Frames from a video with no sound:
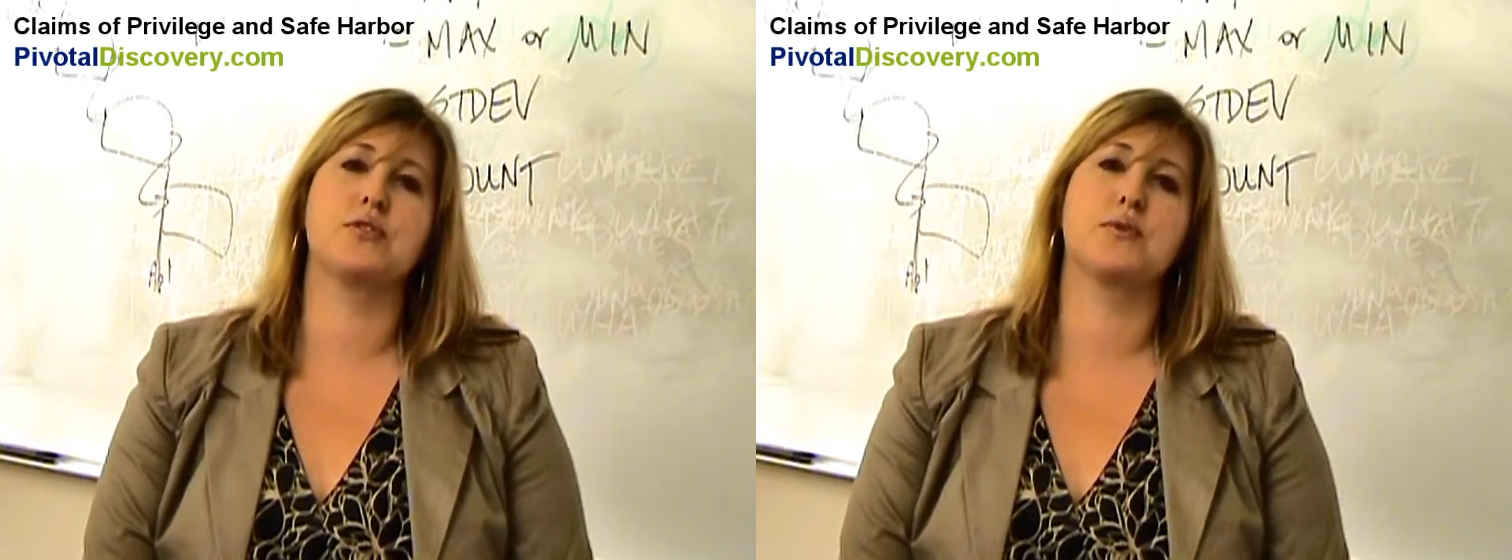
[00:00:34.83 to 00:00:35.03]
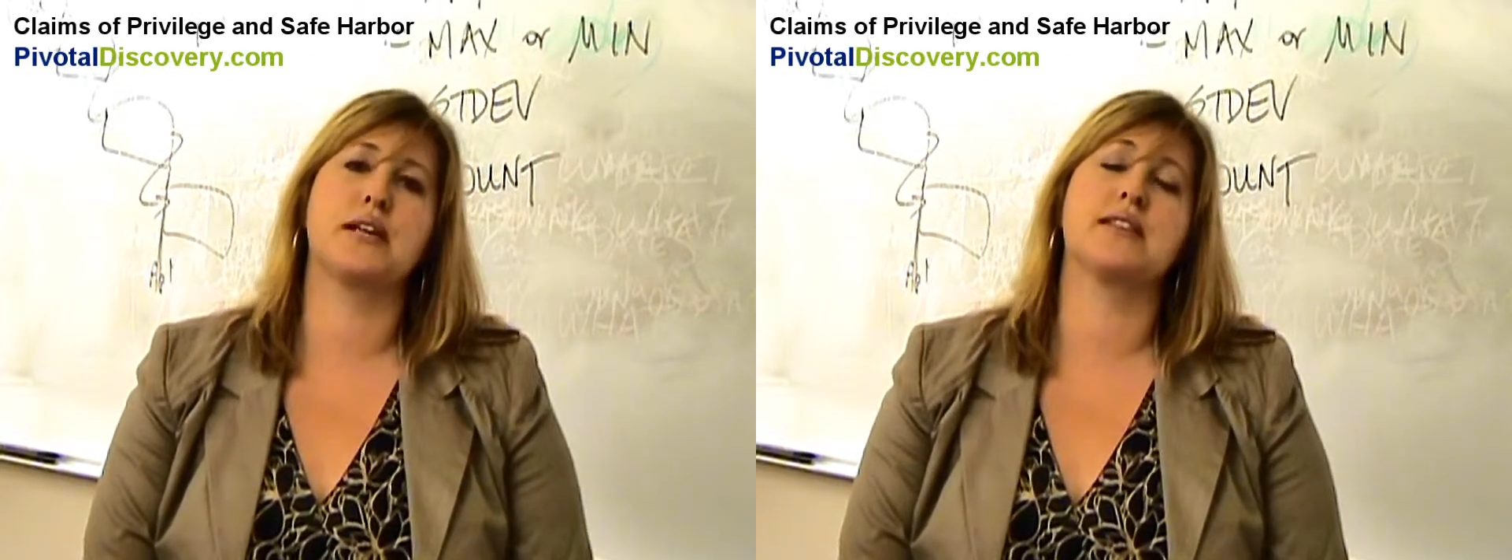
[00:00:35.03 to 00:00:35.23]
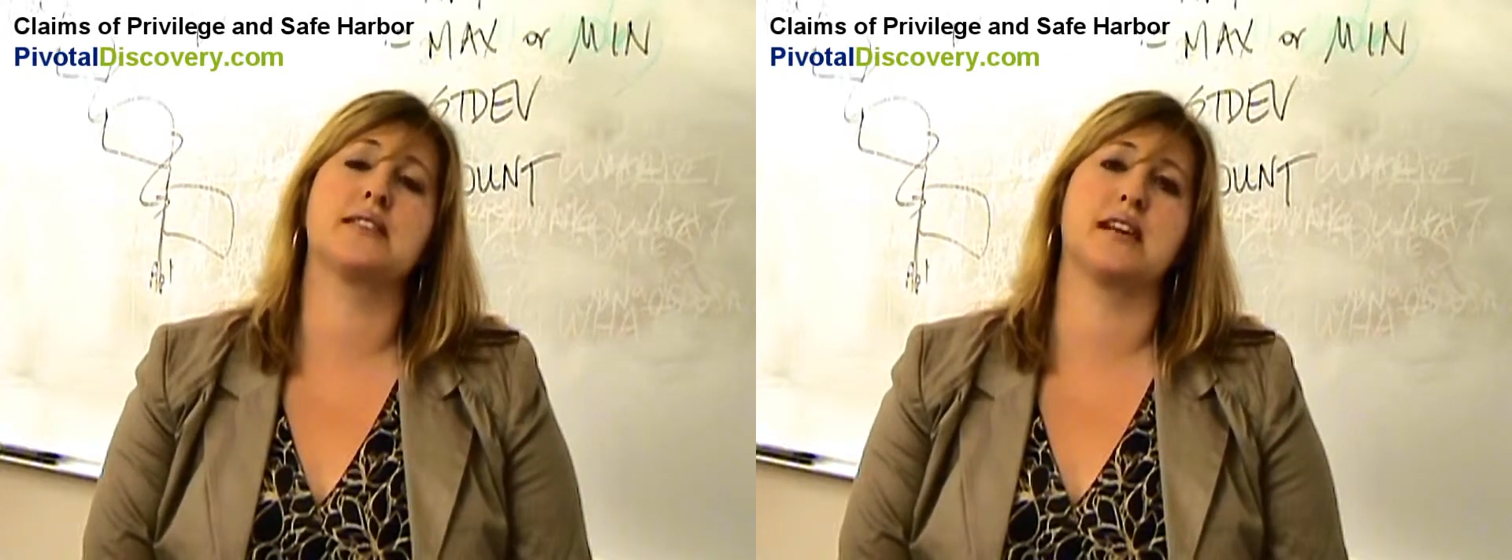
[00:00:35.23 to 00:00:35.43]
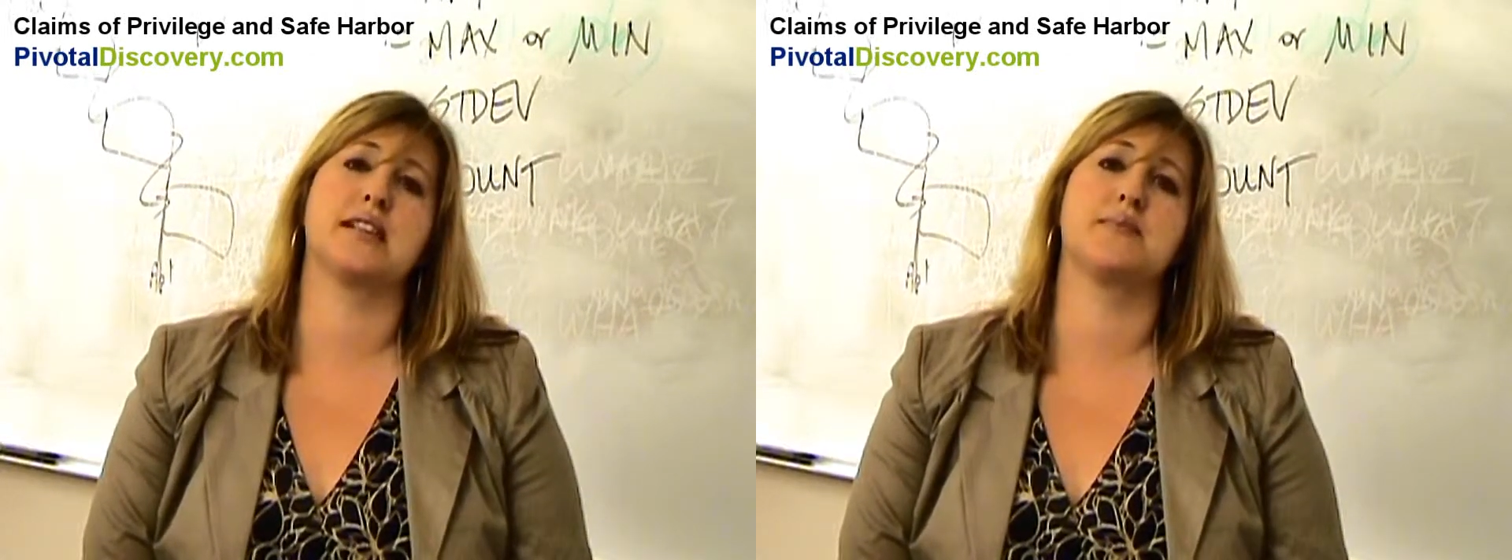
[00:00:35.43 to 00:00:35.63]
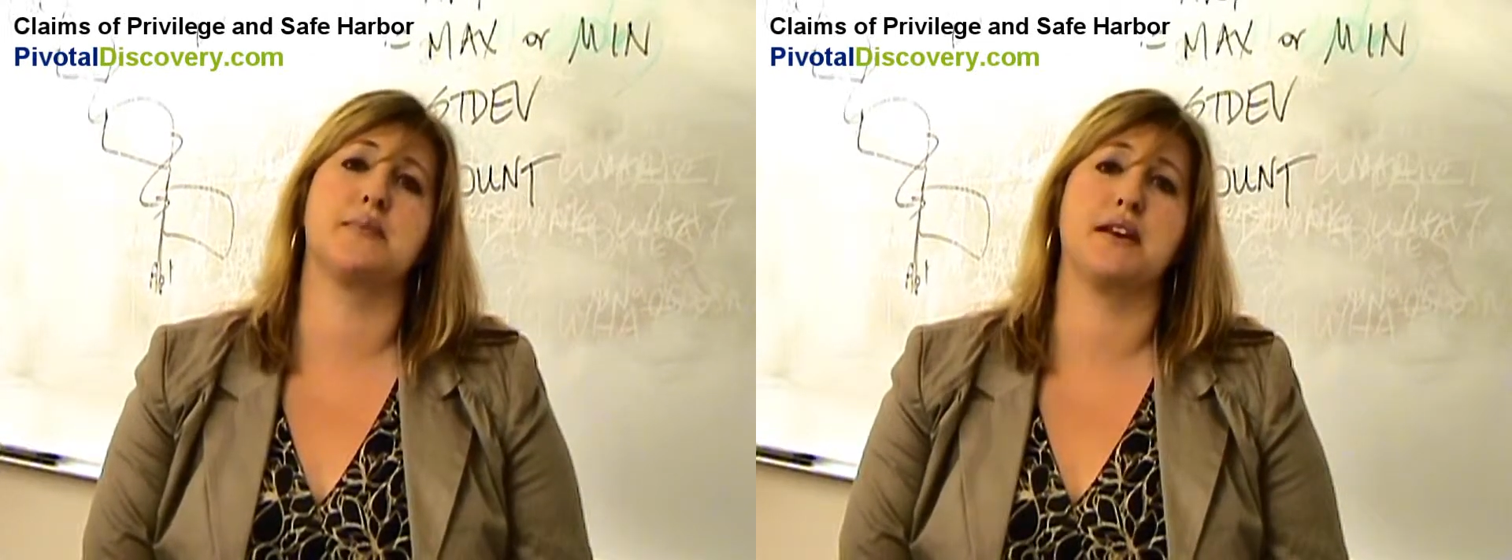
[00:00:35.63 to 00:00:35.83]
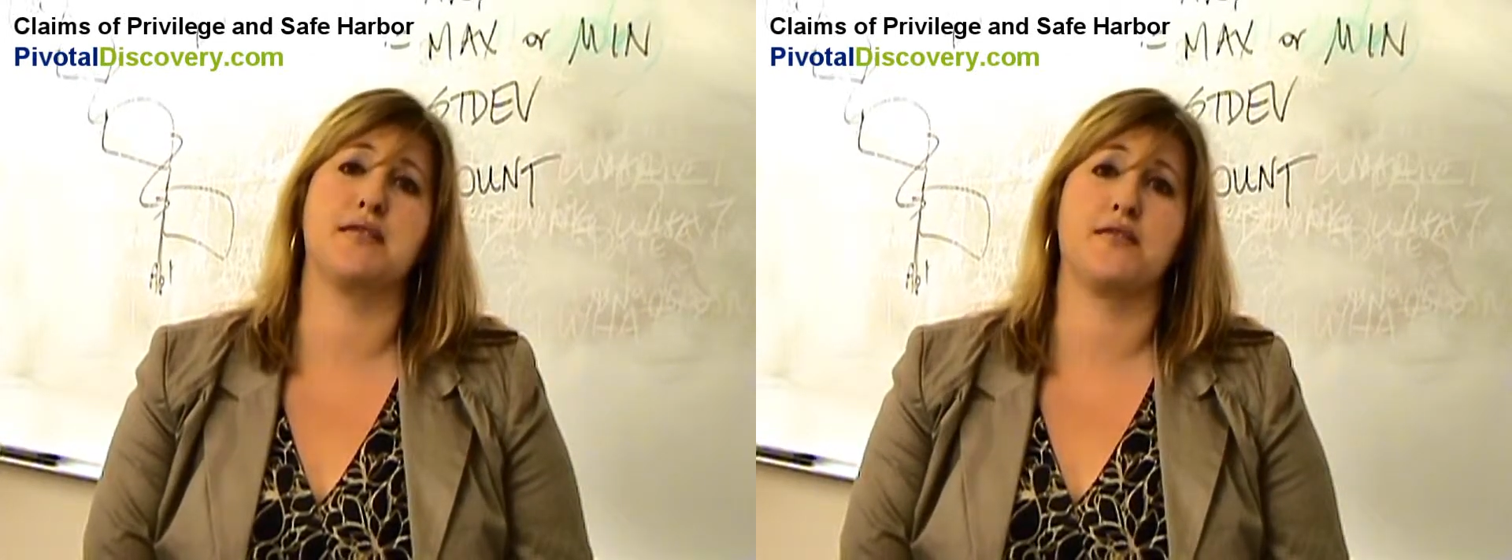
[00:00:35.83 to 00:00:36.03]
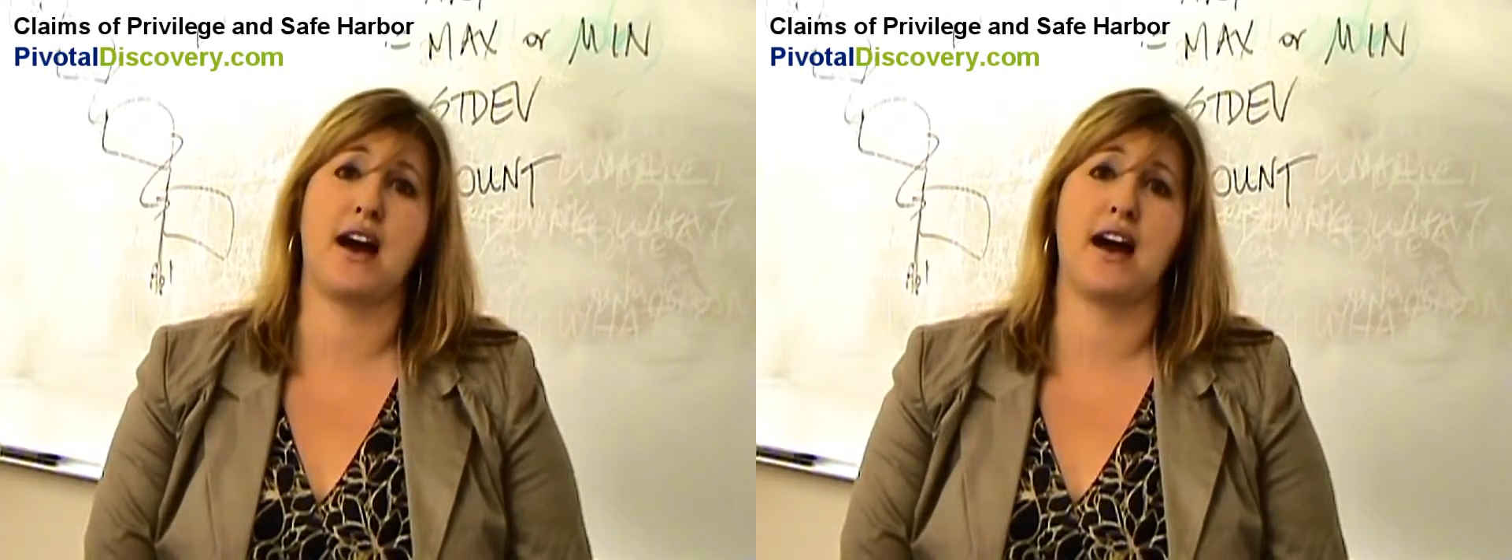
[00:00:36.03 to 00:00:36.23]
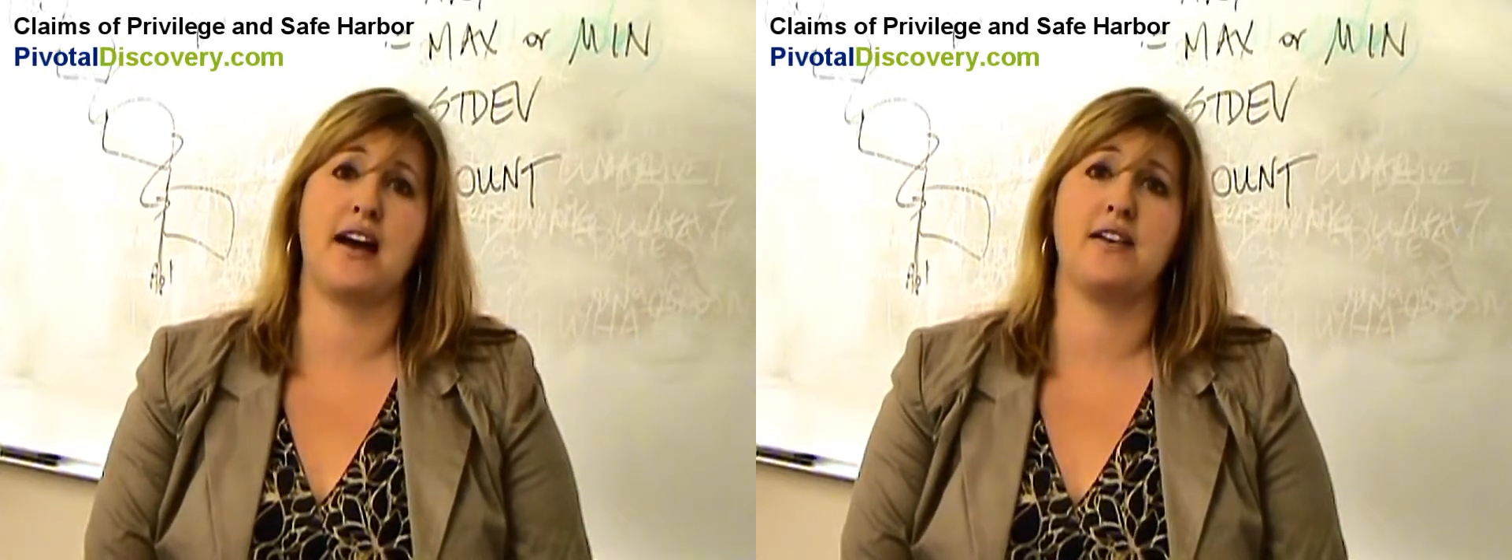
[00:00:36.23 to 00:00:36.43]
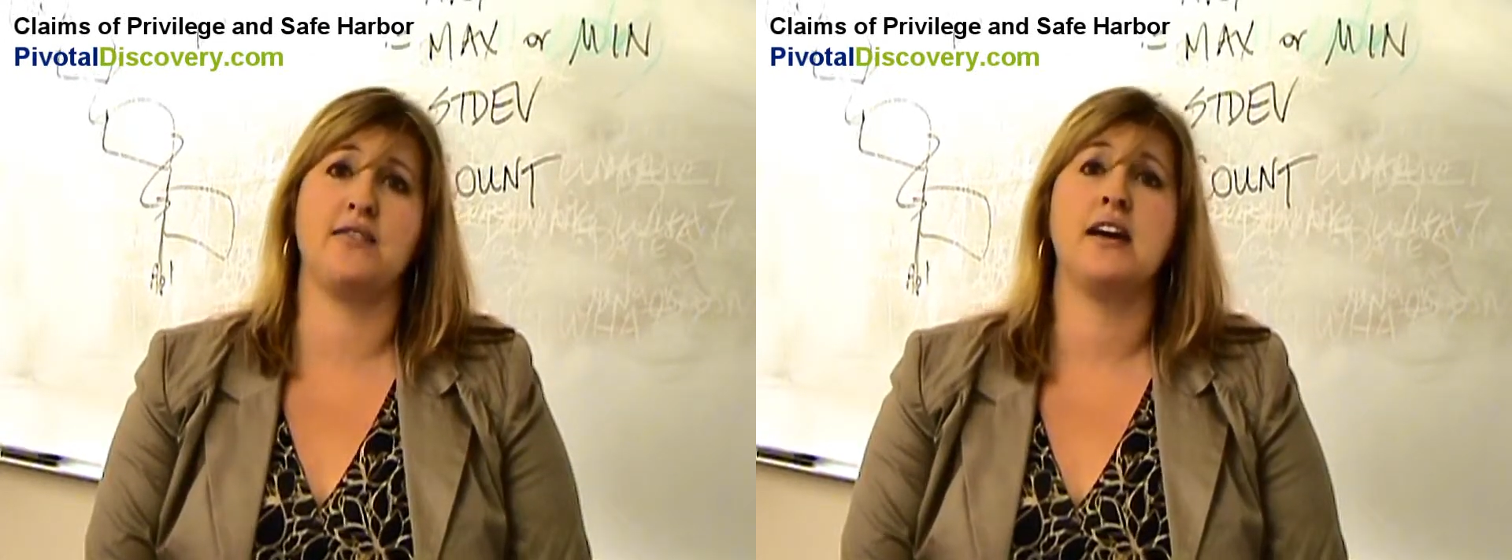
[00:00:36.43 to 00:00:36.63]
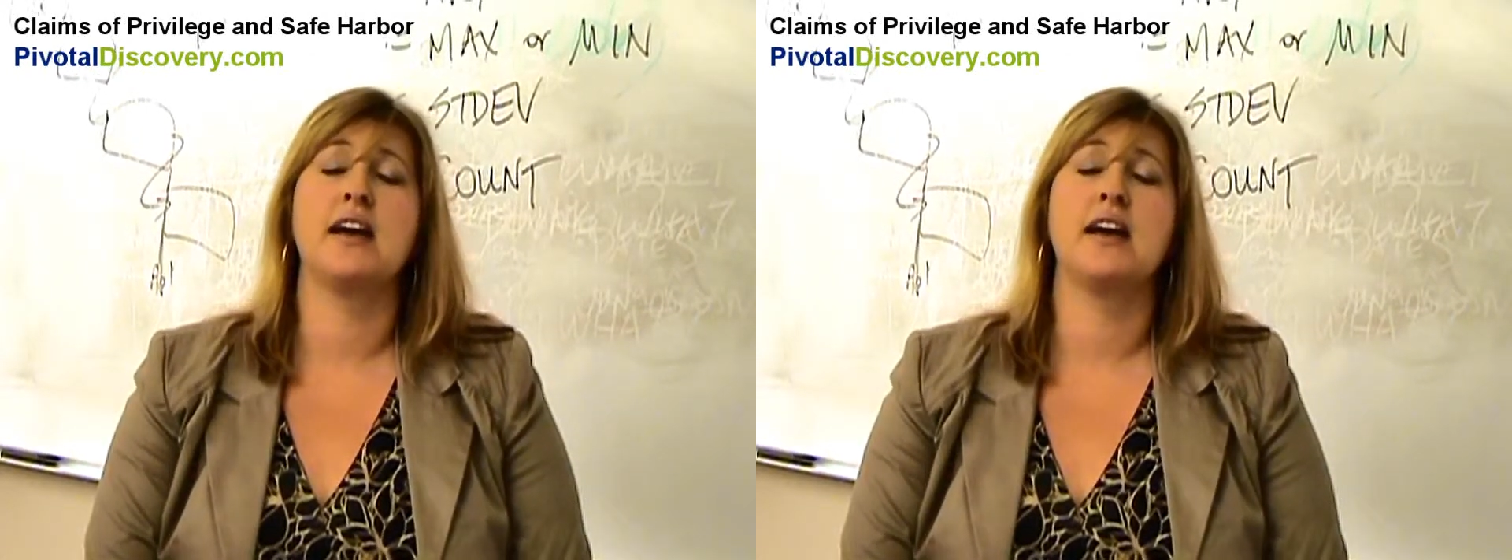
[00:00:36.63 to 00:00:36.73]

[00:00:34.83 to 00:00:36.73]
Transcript: 26B5,